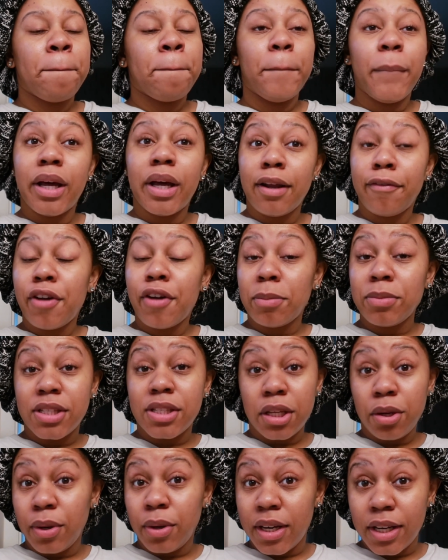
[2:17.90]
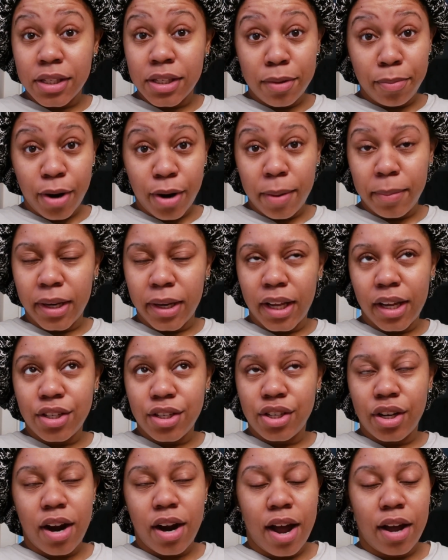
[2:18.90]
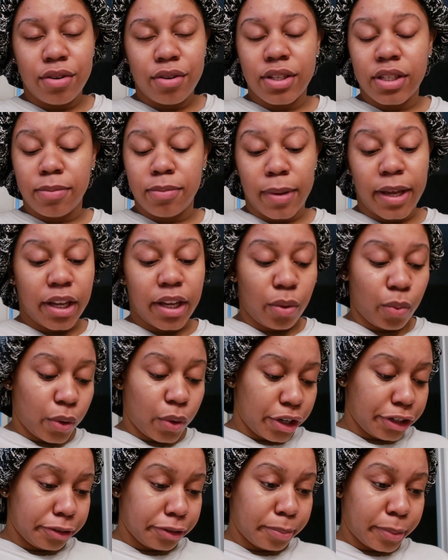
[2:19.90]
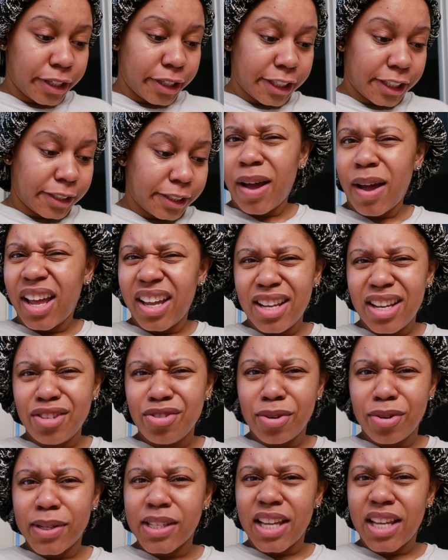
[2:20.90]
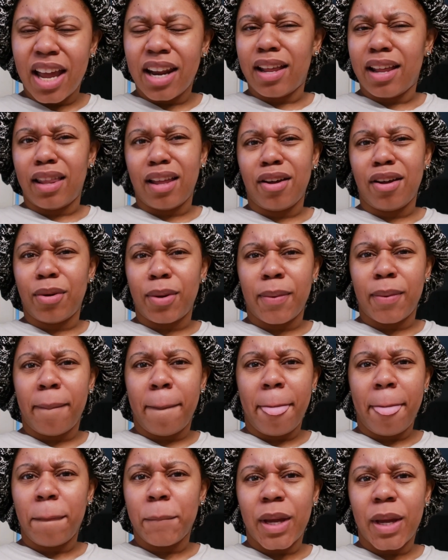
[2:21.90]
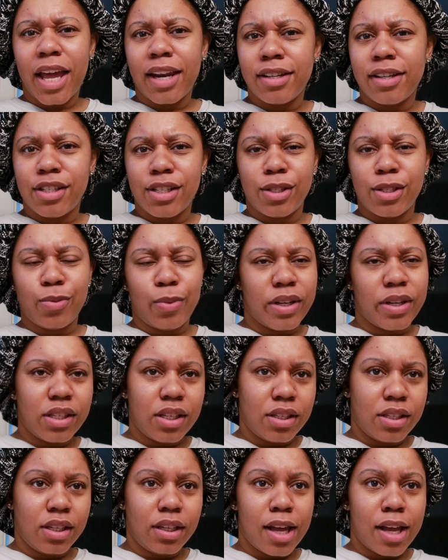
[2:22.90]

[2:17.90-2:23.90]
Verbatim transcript: but if I'm still in this apartment next year, I'll just make it work. But my intro is kind of long. I'm kind of just rented to